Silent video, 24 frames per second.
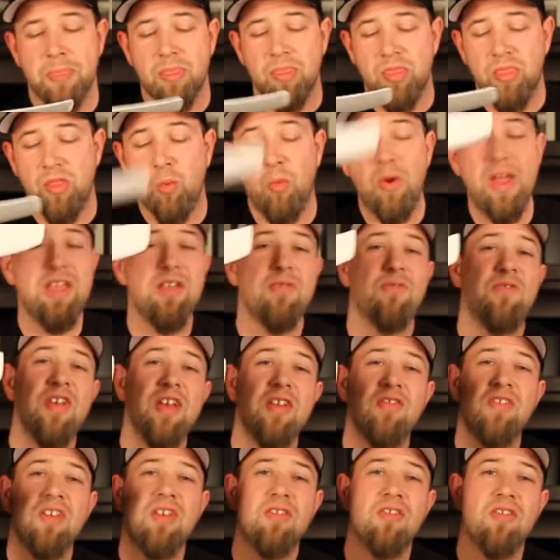The way you
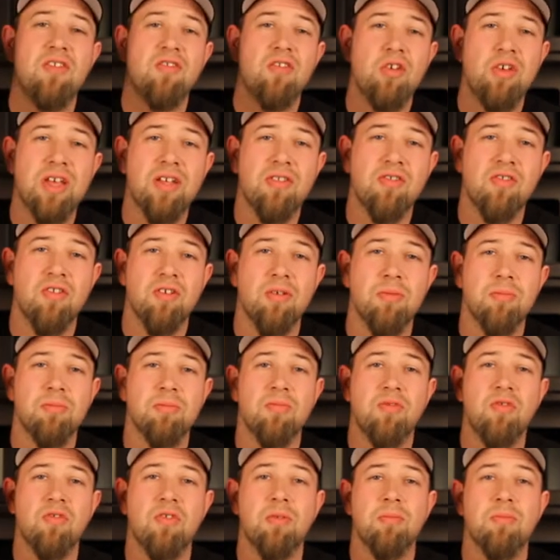fix these is you get
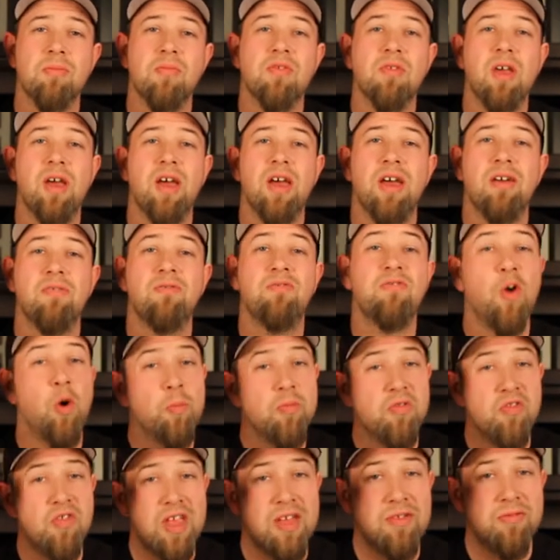some
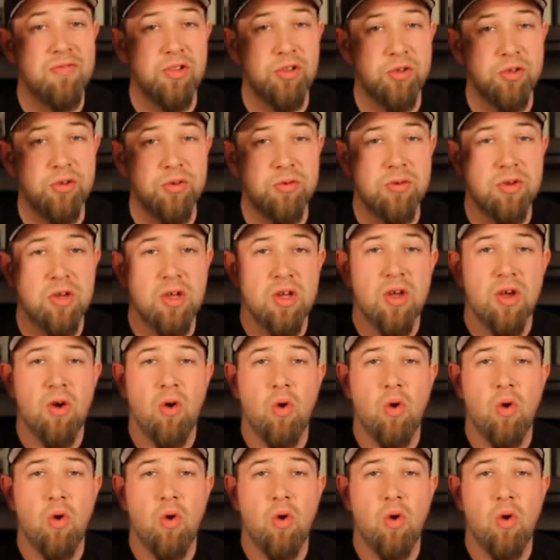foam safe glue